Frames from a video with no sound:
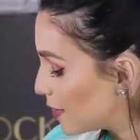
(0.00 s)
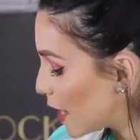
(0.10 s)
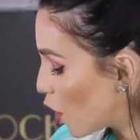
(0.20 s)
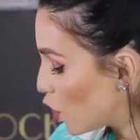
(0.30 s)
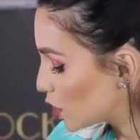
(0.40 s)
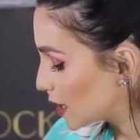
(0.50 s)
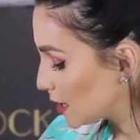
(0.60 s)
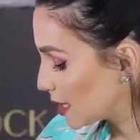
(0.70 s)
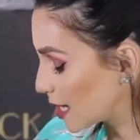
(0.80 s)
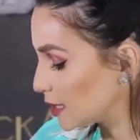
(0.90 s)
They
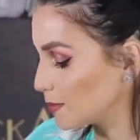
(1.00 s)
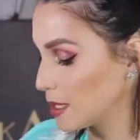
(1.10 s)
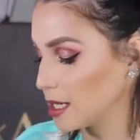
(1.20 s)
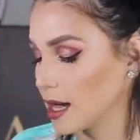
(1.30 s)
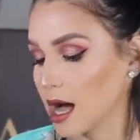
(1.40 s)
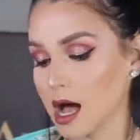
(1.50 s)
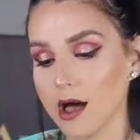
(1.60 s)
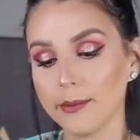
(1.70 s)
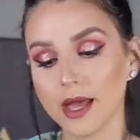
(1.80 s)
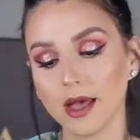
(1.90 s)
also sent me
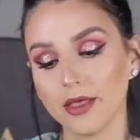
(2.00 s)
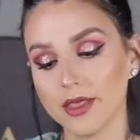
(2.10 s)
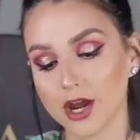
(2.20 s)
um,